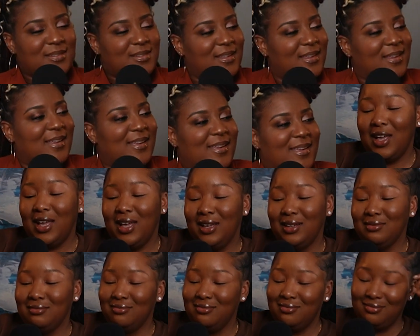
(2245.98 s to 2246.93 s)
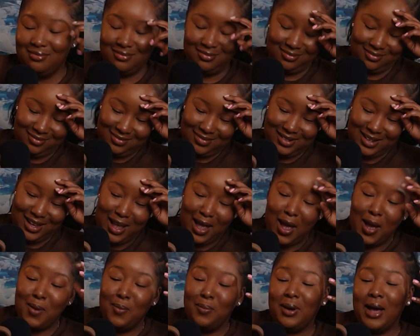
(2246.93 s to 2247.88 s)
But
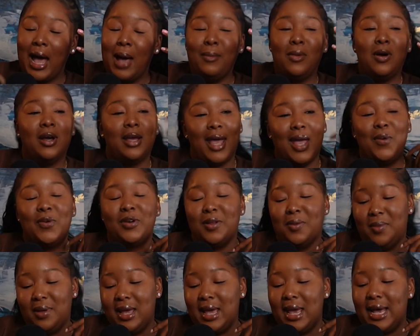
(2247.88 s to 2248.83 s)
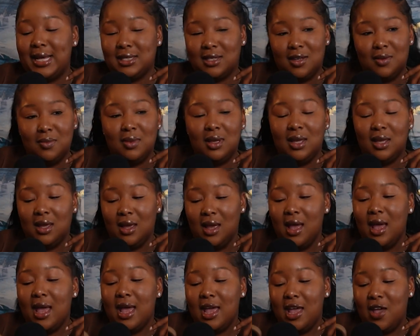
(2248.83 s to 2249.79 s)
I'm okay with a man asking me
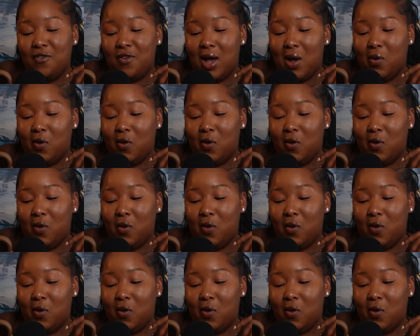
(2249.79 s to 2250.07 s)
if I